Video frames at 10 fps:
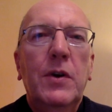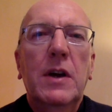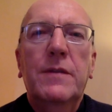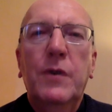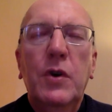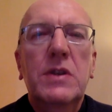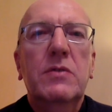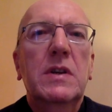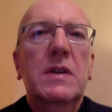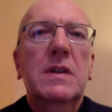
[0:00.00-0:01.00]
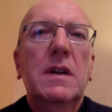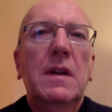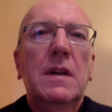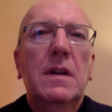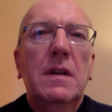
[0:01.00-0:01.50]
adversaries,
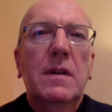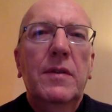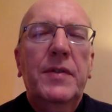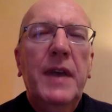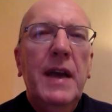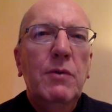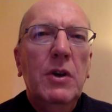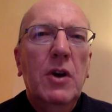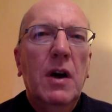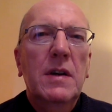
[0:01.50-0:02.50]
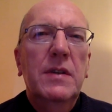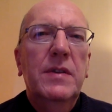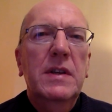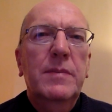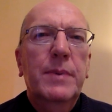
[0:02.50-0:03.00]
they regarded
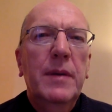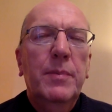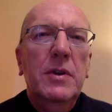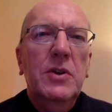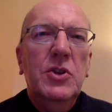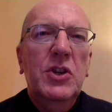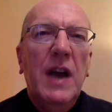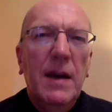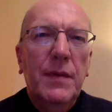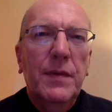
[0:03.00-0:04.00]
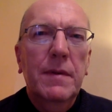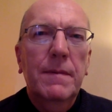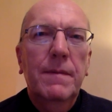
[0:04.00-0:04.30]
these people as chaff.